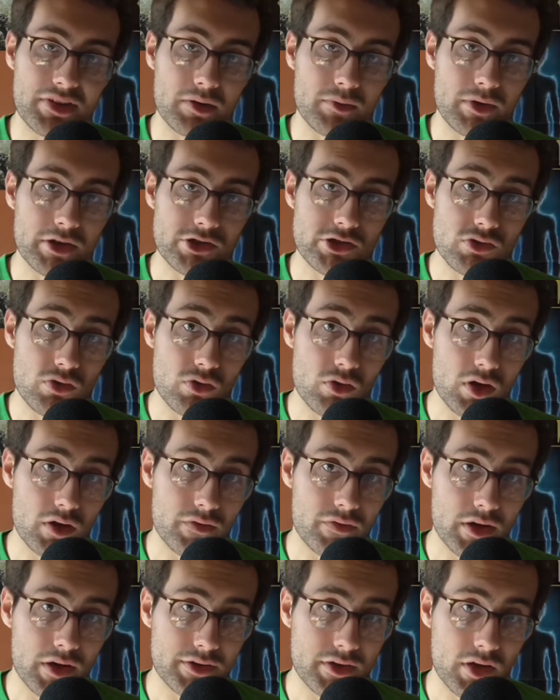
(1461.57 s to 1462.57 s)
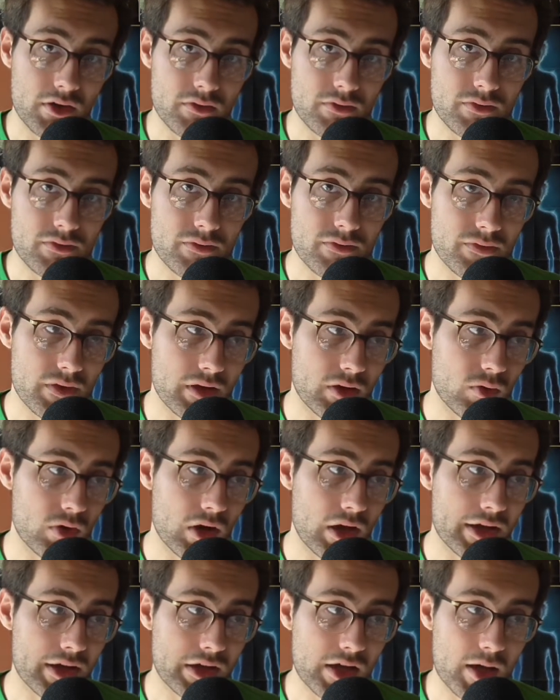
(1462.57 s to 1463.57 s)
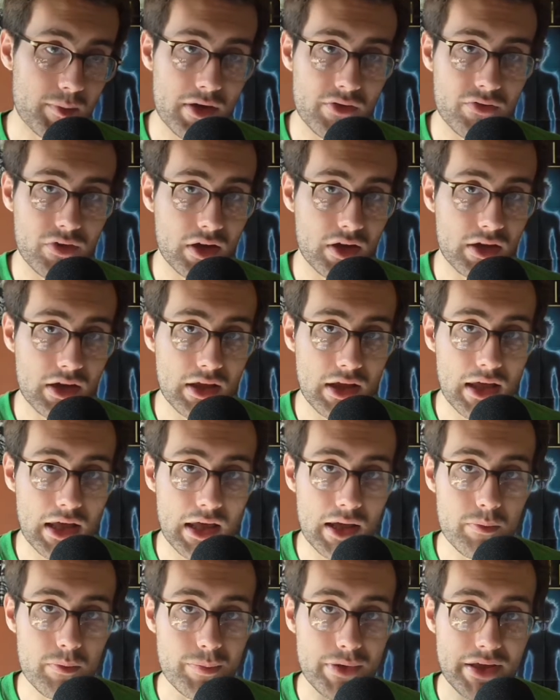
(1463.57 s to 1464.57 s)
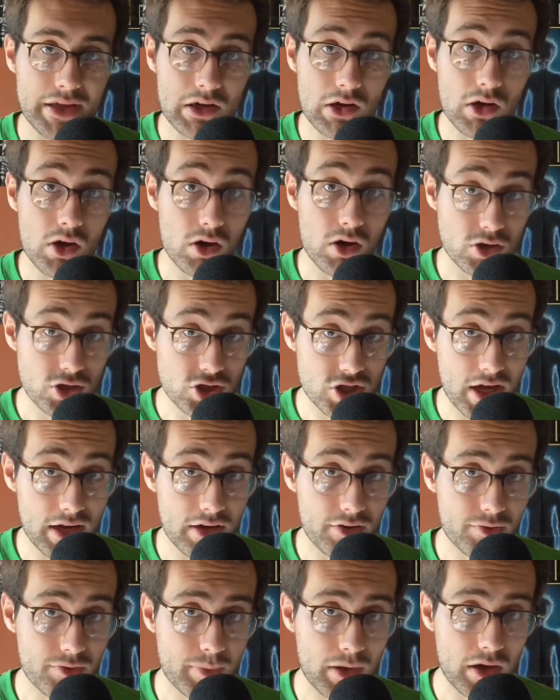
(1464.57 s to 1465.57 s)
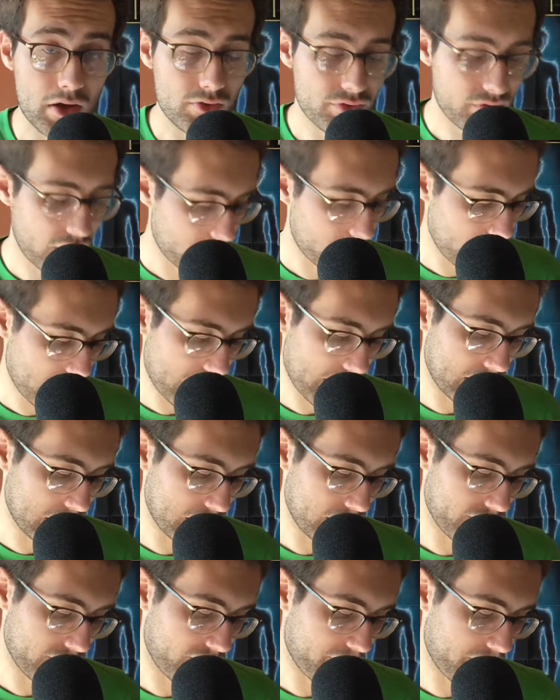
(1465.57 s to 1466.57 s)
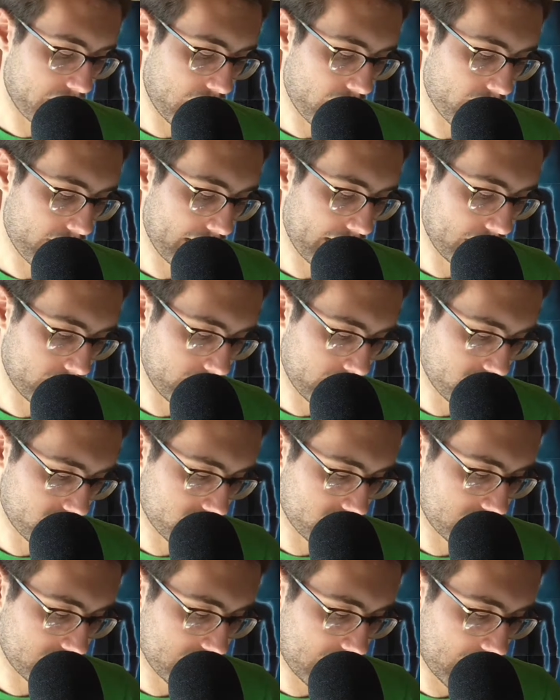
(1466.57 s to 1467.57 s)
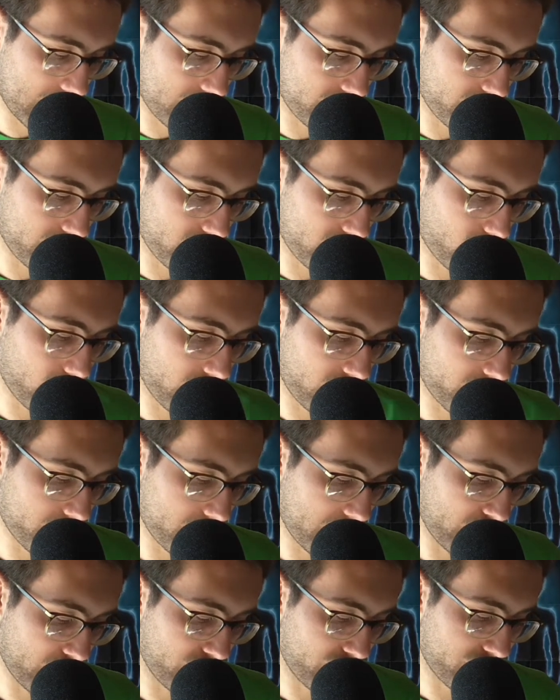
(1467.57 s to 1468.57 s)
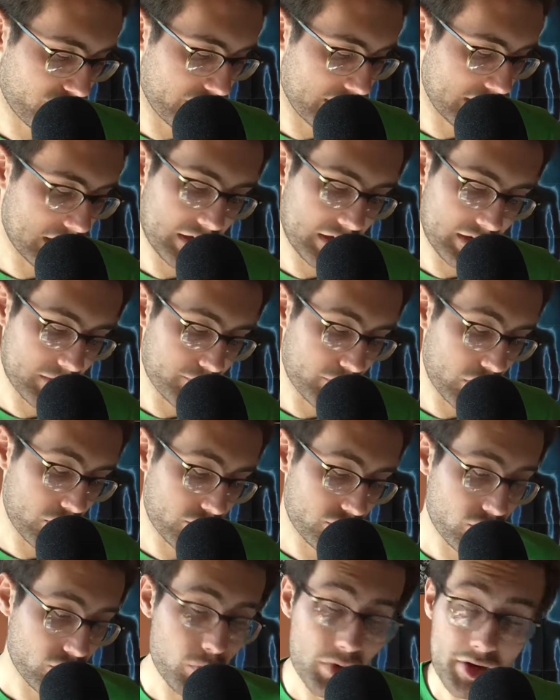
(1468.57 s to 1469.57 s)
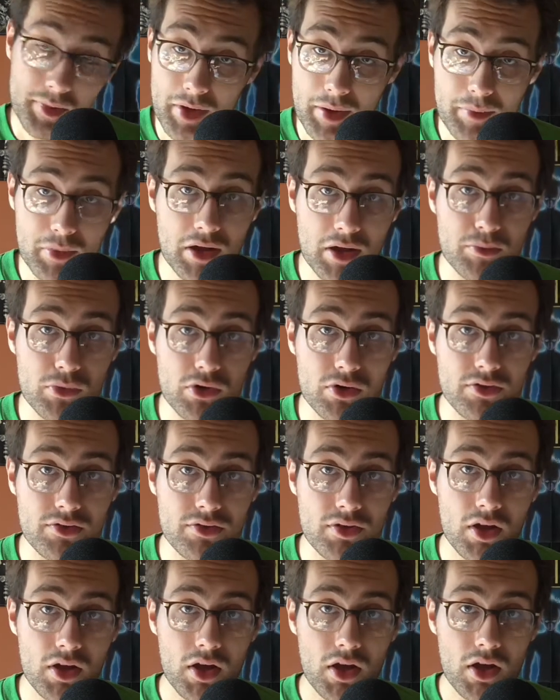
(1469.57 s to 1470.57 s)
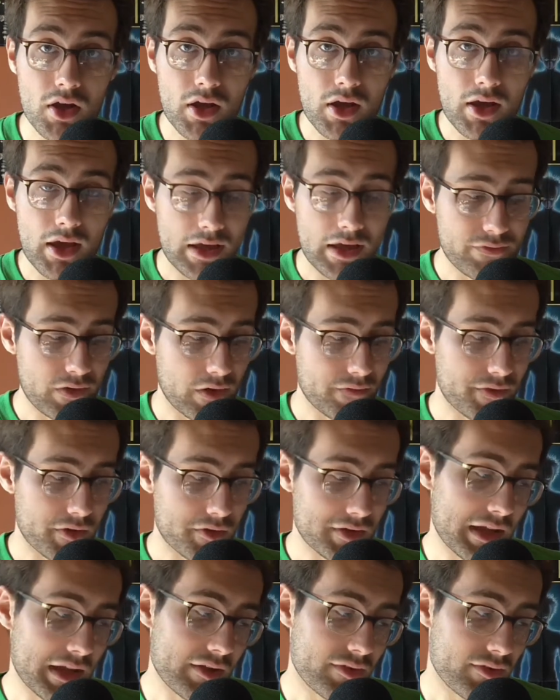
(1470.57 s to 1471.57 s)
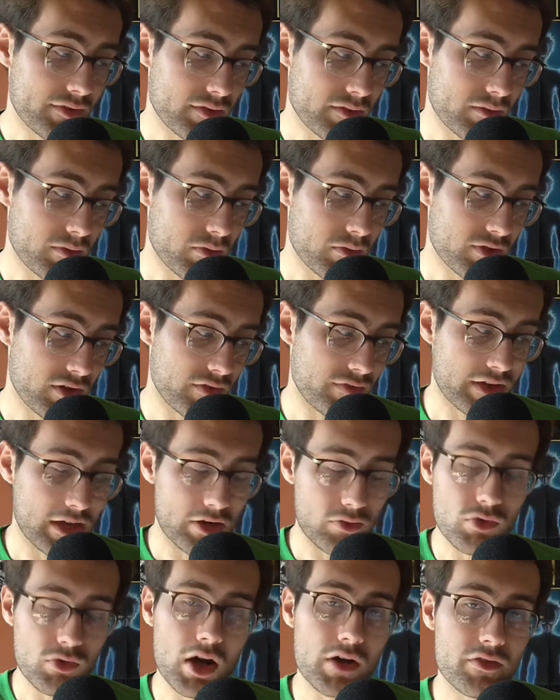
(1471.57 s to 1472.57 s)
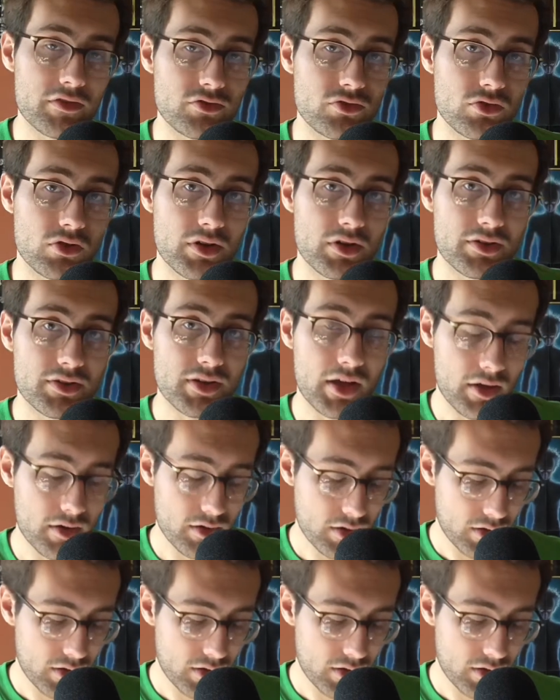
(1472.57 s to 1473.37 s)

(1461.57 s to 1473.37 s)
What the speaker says: Ritual if I don't feel like I'm ever going to hit a big long chain of spells. I might lose a Pyretic Ritual, say, for one of my 3 Lightning Bolts or one of my Blood Moons, if I feel that's something I'd rather draw instead.